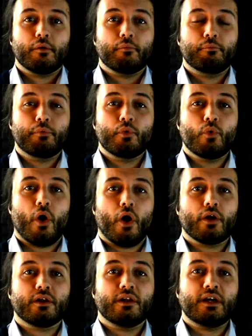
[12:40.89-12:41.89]

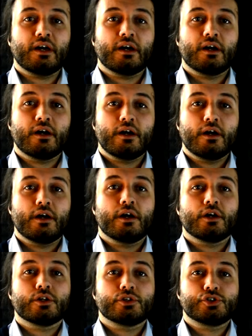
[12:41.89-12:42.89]
Buon
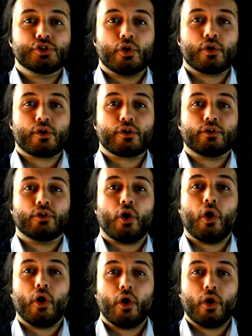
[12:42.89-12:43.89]

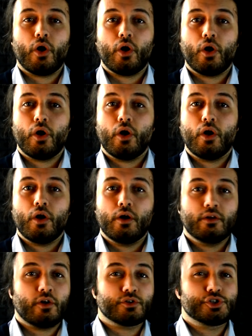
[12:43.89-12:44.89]
giorno,
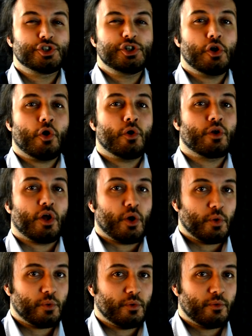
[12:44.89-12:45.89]
not
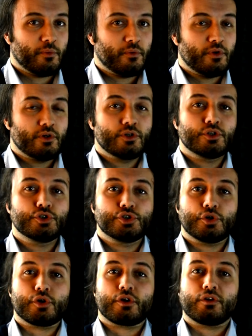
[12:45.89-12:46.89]
giorno,
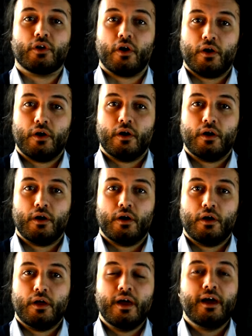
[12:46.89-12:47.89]
giorno.
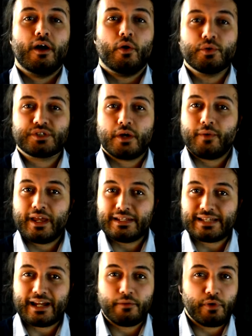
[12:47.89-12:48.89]
Also in
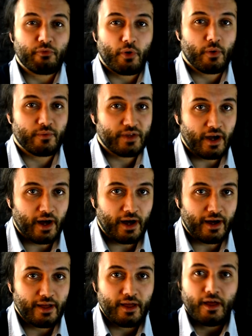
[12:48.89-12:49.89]
Italian we roll the R,